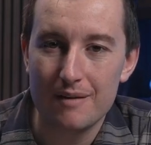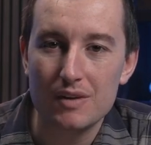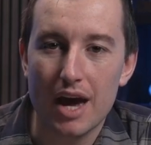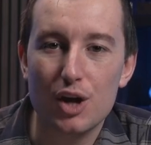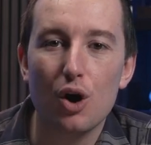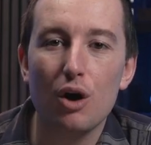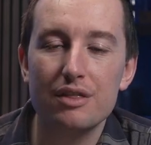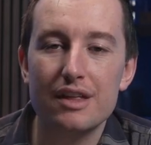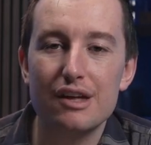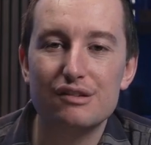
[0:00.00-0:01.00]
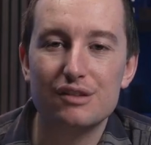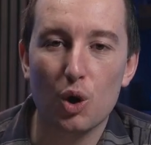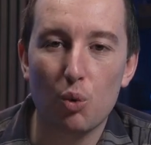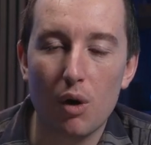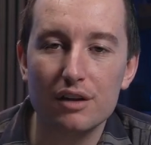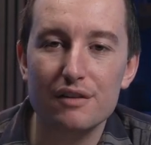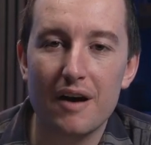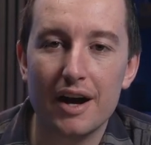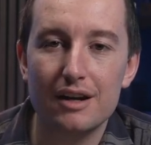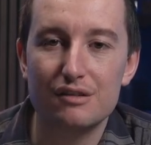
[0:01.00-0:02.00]
I call this the
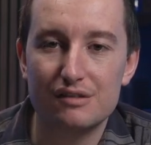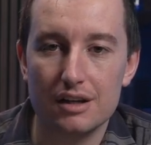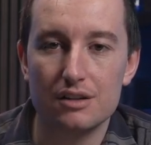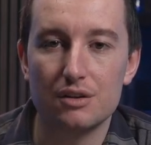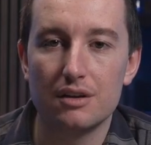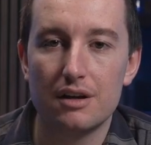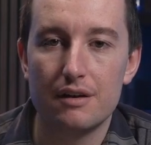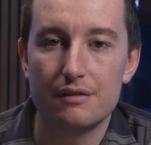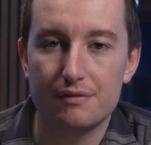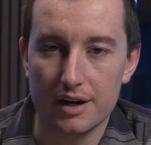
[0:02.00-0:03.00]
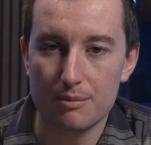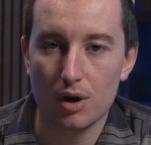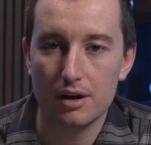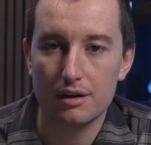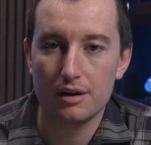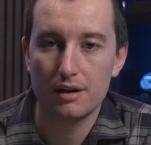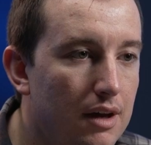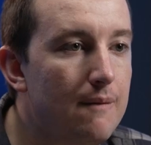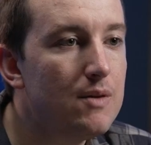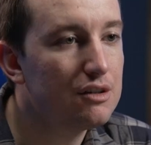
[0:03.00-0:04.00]
qualified signal framework.
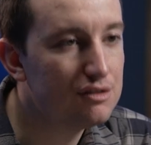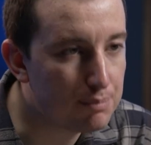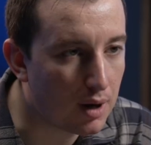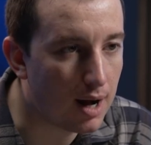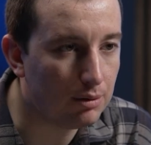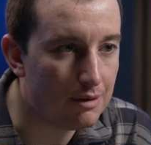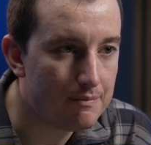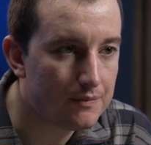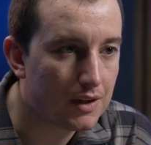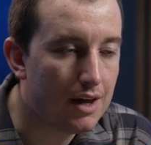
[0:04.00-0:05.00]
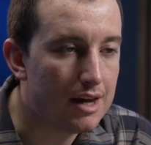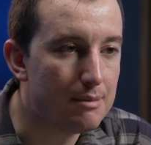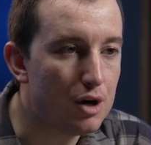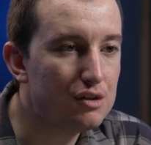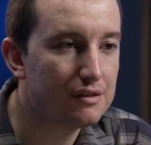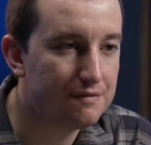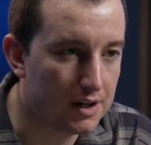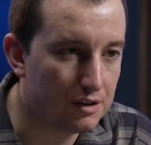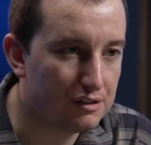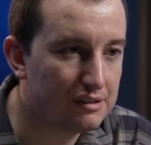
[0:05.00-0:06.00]
Here's the problem. In most
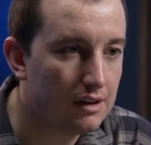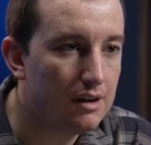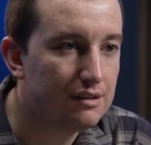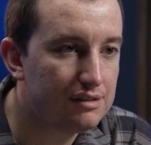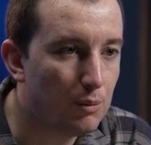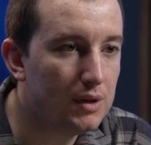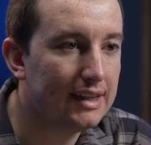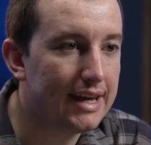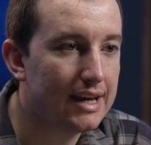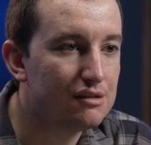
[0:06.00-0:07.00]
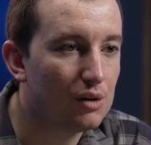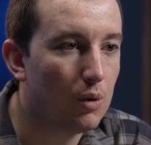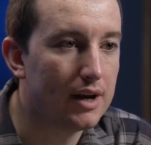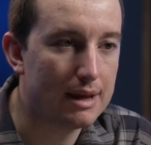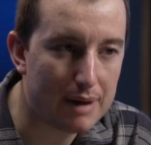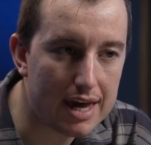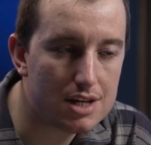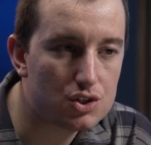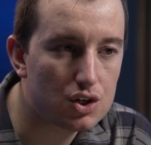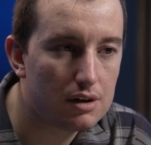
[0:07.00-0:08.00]
funnels, someone lands on a
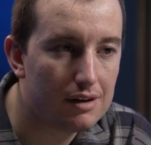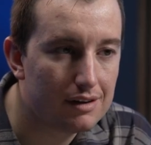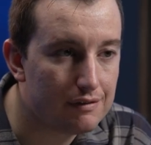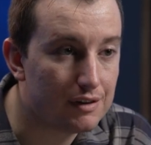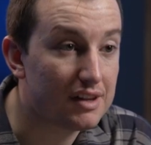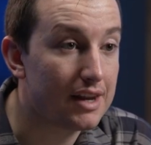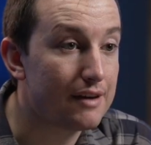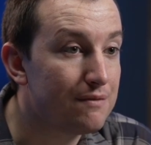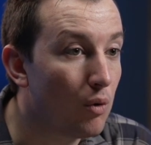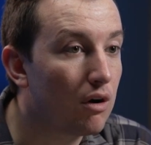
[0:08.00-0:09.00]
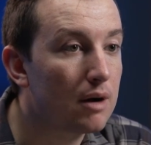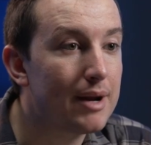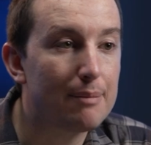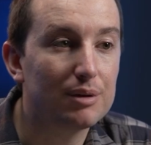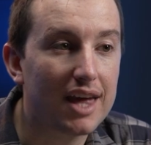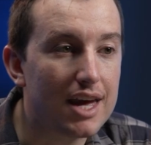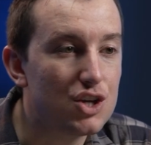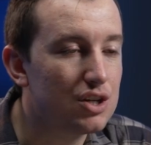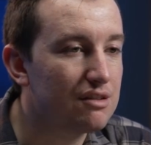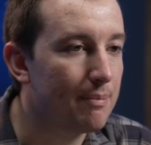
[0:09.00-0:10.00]
page, fills out a form, an
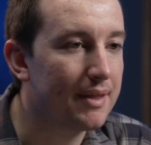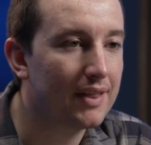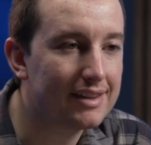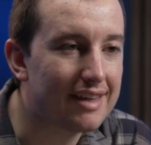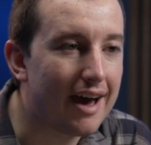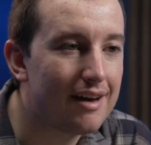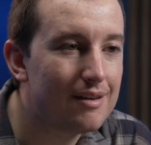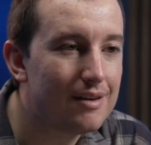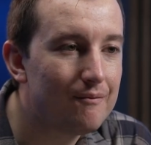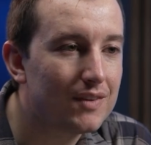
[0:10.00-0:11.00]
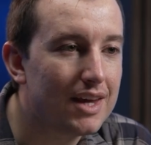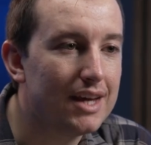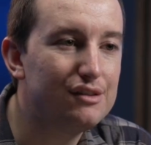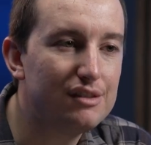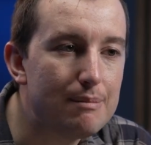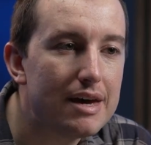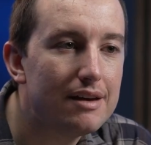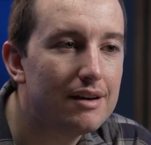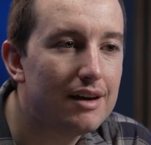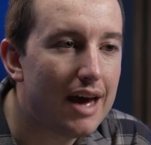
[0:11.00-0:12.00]
application, something like that, hits submit,
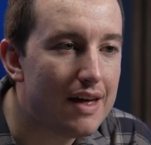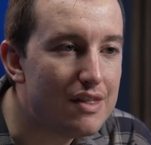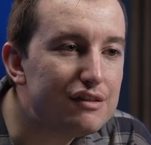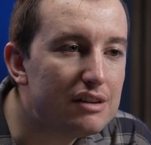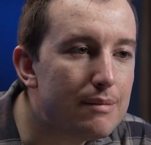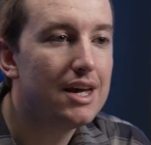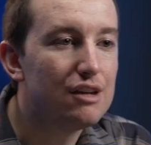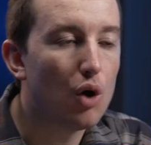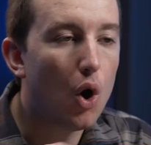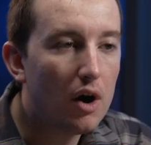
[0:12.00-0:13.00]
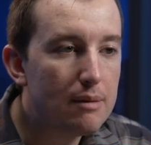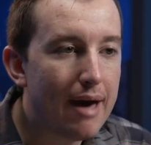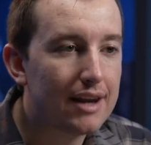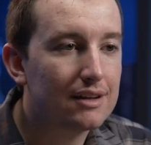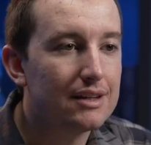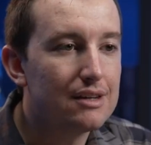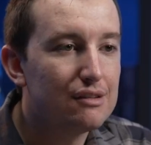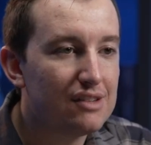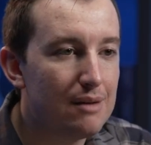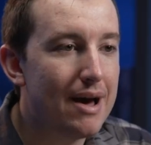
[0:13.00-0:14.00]
and this submit is automatically
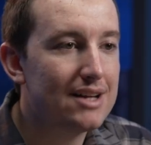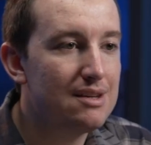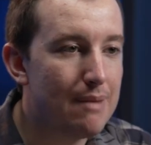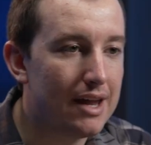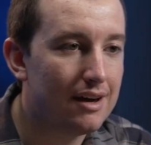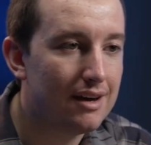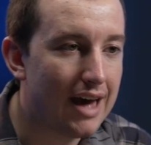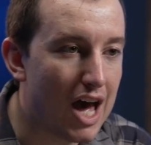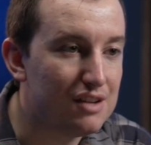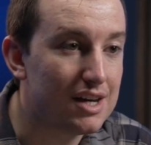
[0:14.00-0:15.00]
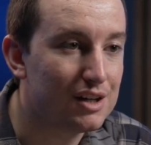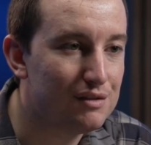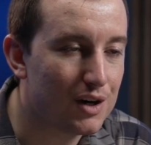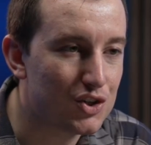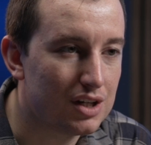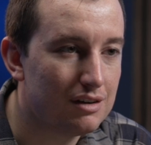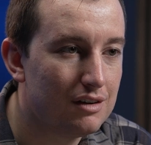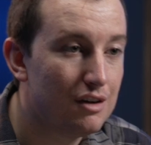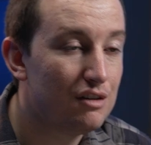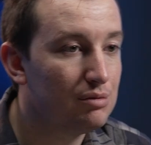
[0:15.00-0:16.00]
sent back to Meta as a conversion.
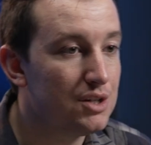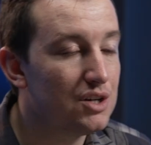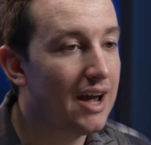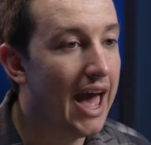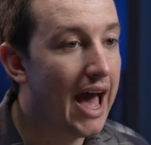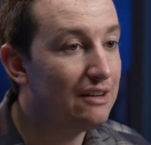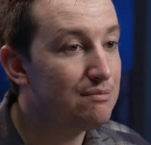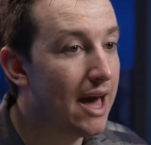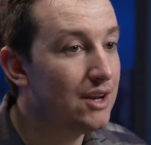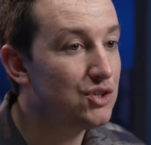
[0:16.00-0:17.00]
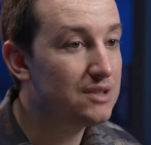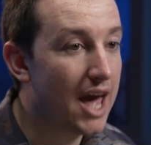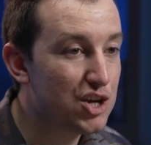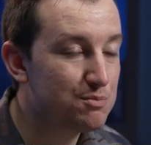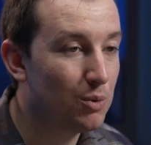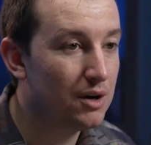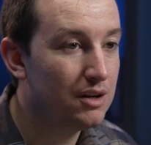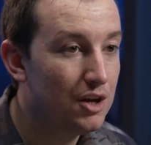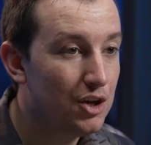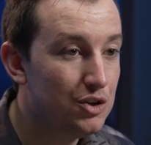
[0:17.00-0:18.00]
So in your ads manager dashboard,
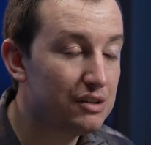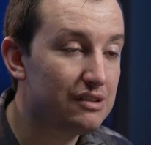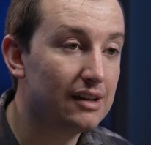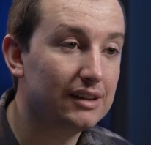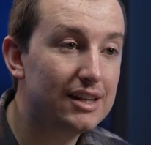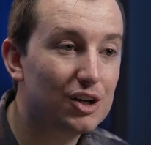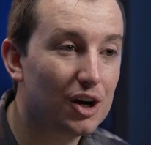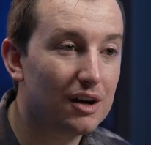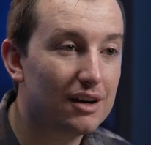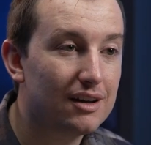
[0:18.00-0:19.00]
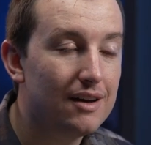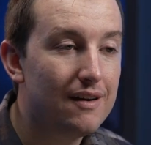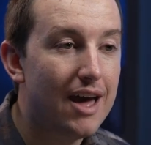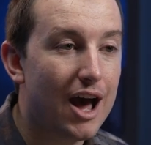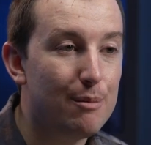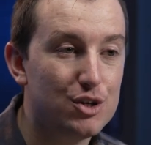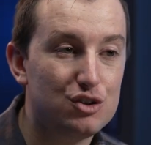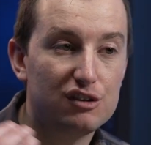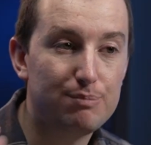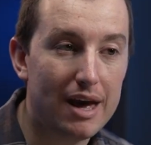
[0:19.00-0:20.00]
you can see a lead occurred, how much you
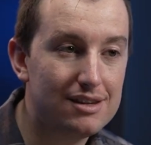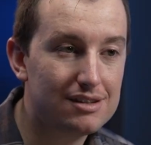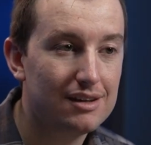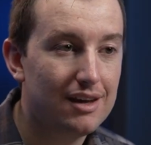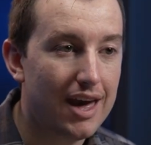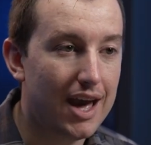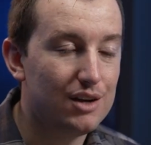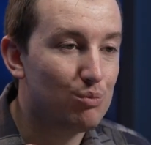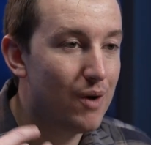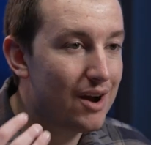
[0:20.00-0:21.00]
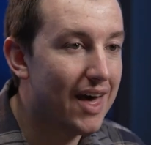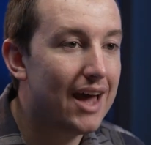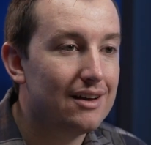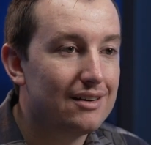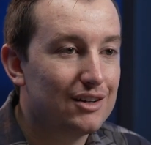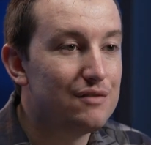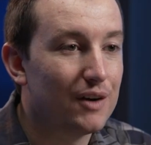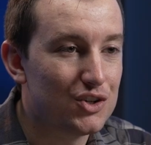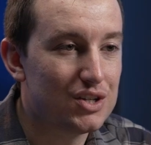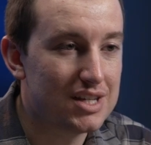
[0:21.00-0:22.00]
spent, and where that
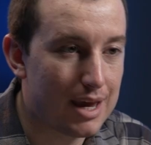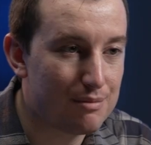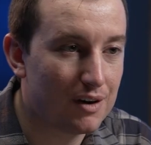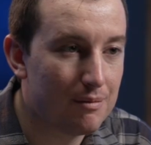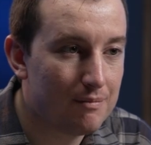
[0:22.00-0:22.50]
conversion came from.